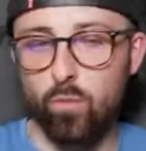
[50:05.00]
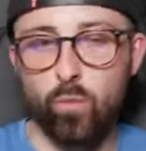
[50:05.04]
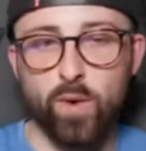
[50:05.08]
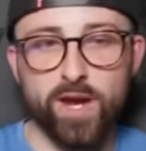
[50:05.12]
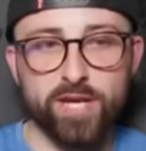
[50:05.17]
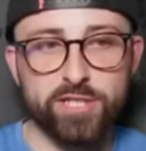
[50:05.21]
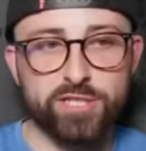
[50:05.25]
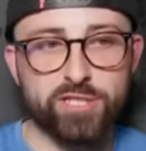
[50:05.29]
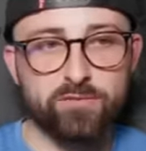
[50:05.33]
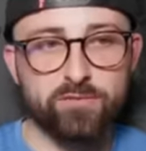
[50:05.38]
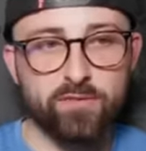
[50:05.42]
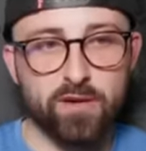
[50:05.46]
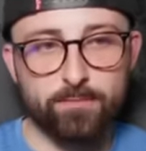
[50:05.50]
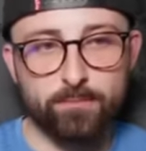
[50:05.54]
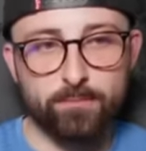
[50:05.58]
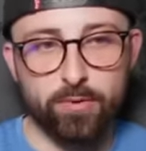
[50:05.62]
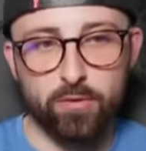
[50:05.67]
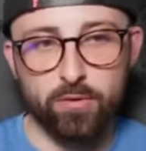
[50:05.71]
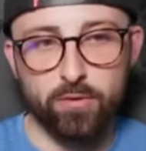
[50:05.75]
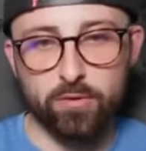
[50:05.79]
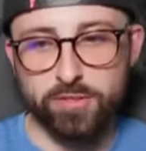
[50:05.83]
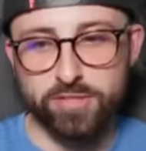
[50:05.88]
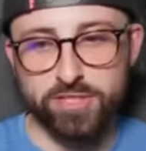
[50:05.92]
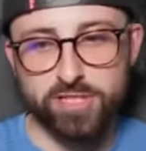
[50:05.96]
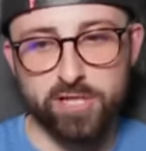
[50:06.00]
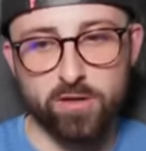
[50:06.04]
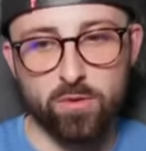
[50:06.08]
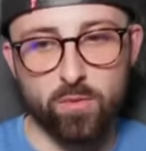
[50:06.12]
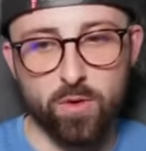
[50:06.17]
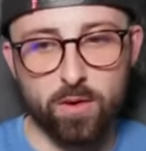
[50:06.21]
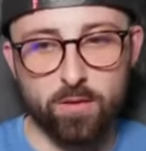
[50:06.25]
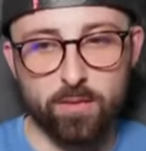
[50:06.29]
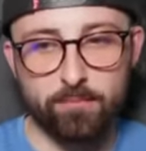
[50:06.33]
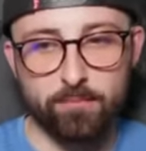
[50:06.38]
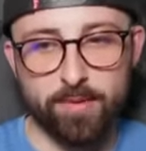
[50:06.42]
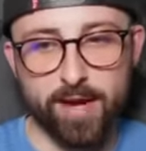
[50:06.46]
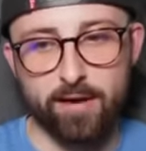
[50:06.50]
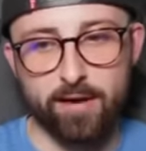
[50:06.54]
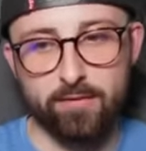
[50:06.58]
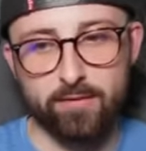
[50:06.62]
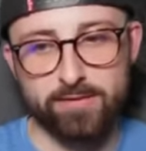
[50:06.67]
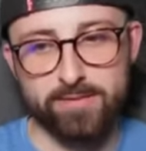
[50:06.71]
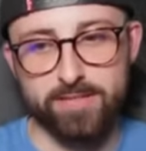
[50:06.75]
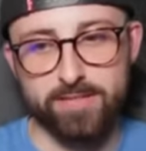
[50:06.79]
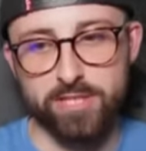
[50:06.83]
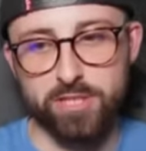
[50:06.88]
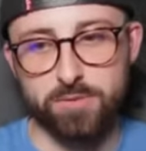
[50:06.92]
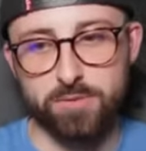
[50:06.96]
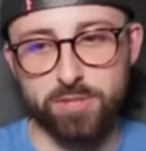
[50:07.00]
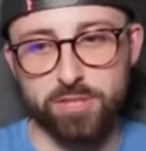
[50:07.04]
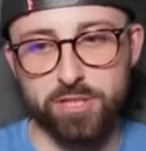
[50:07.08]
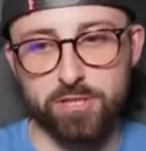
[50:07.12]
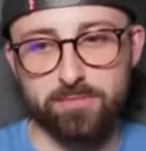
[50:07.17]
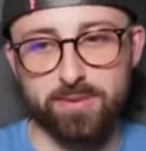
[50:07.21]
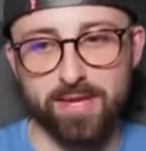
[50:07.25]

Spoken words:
Which of Laporte, Chilwell, and Perisic would